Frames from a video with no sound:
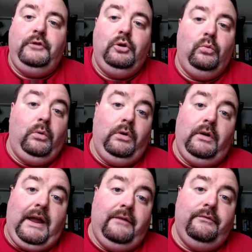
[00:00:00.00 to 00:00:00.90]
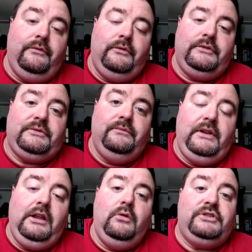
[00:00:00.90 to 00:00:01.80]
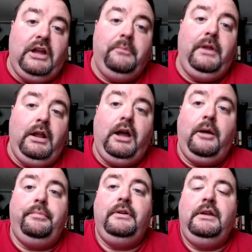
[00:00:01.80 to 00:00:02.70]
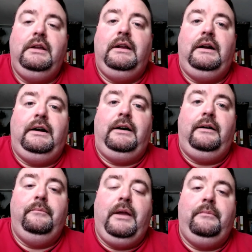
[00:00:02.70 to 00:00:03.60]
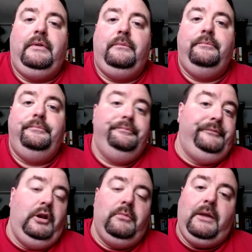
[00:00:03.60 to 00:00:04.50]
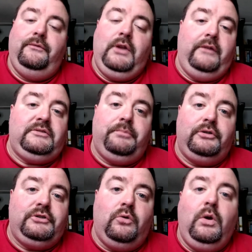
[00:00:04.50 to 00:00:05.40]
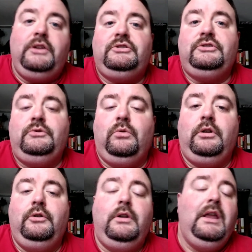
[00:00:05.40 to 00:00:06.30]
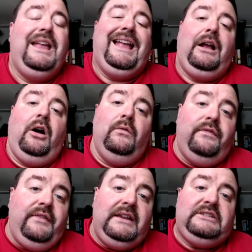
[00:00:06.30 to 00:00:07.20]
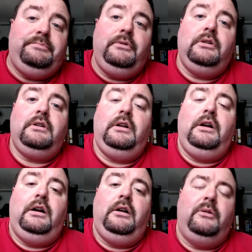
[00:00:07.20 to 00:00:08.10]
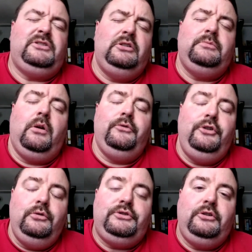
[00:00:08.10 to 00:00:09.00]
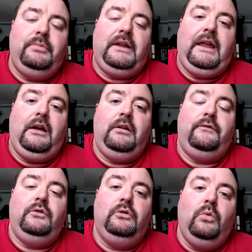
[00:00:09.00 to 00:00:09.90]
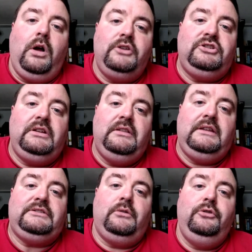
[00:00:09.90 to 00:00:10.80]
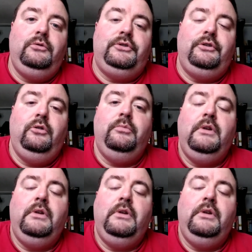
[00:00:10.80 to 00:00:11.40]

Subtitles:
we'll have some videos coming up. Uh, maybe if you have some personal questions, you want to do it on Facebook. Excuse me, on the YouTube account. If you're watching this on YouTube,